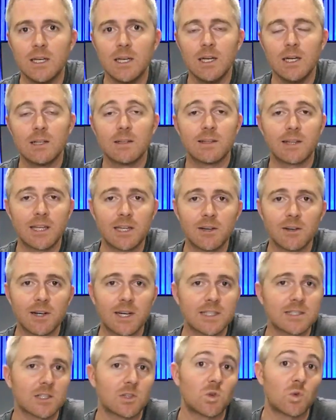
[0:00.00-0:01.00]
leader,
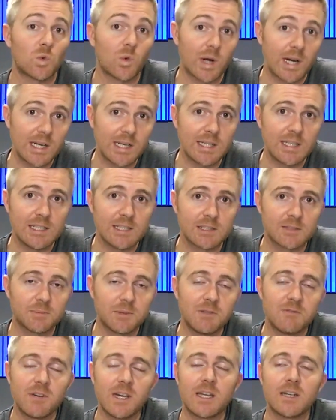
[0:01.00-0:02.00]
has a great E S B
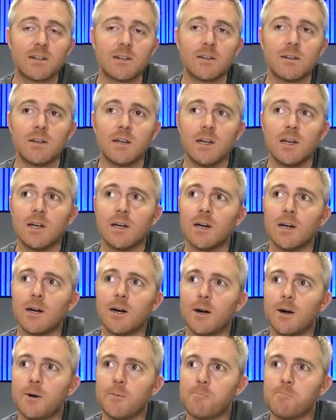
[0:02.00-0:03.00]
Vader.
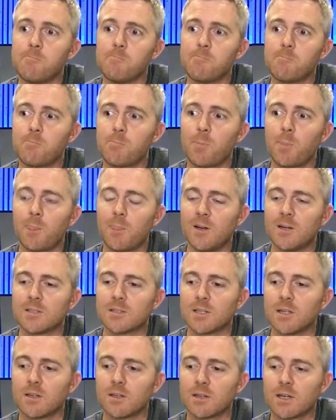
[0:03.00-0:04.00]
Um, there's
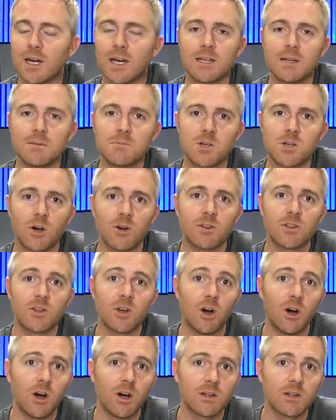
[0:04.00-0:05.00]
another guy named Darth
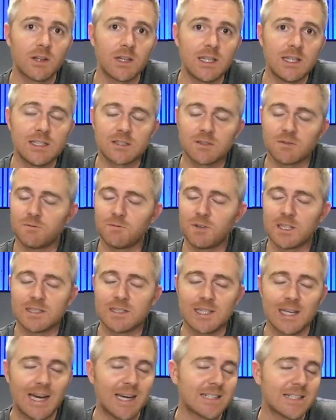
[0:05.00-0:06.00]
Dogg. That he is a
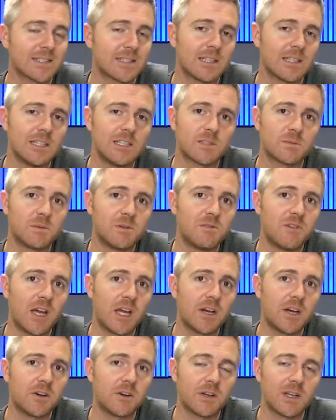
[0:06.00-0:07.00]
fantastic E S B
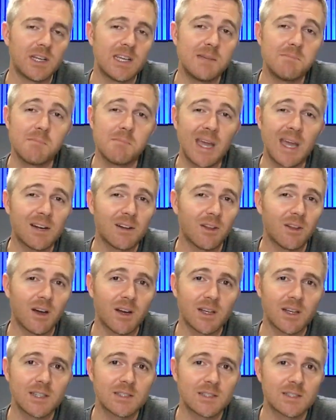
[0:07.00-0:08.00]
Vader. He made a lot
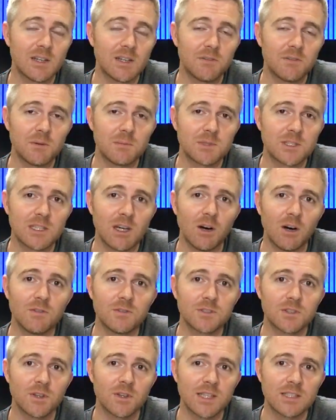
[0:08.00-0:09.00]
of his stuff himself,
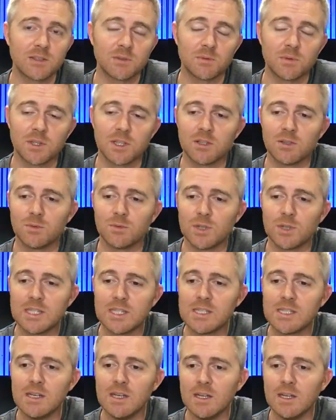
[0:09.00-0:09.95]
so that's a really good read.